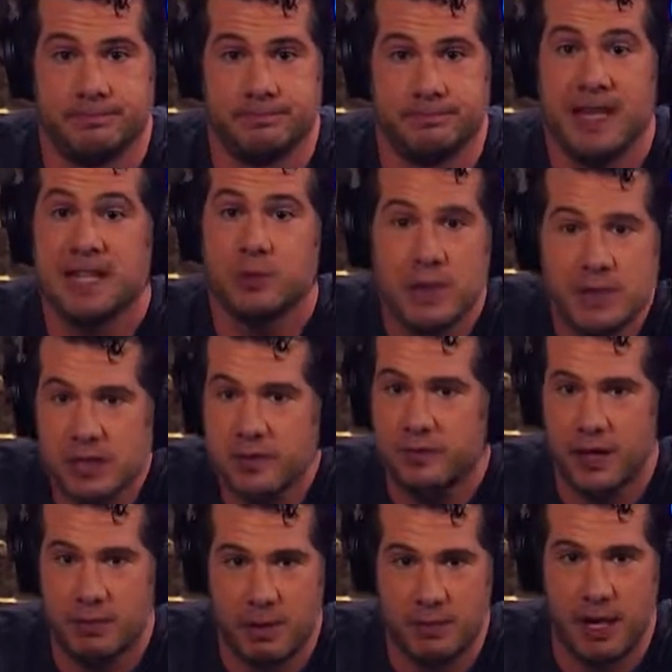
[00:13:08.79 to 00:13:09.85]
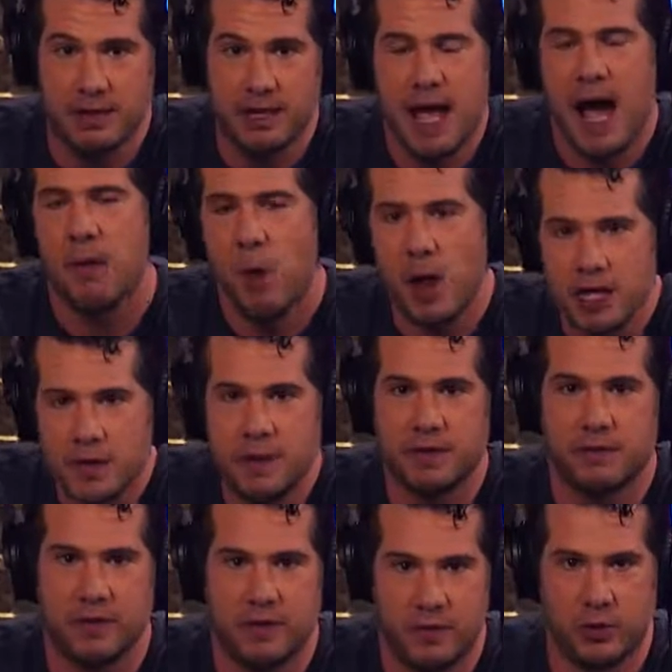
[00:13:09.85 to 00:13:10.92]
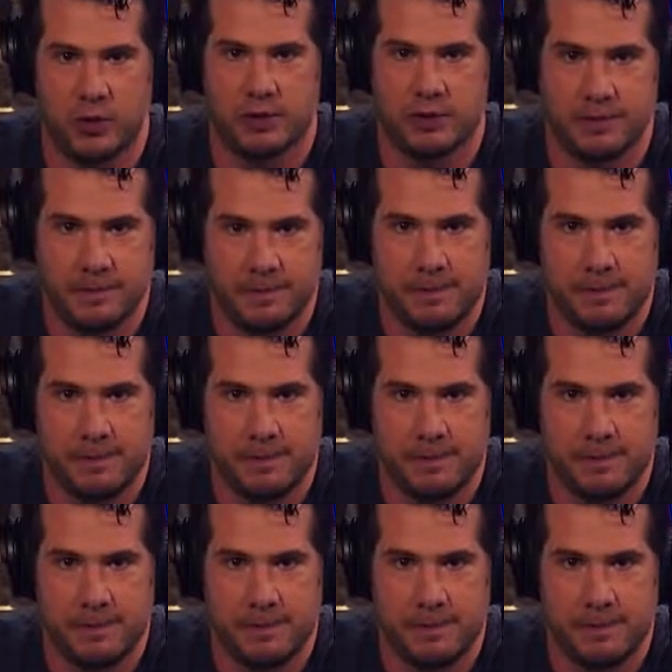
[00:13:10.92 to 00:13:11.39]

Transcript: That's why it's at the front of my mind. I want it to be at the front of yours.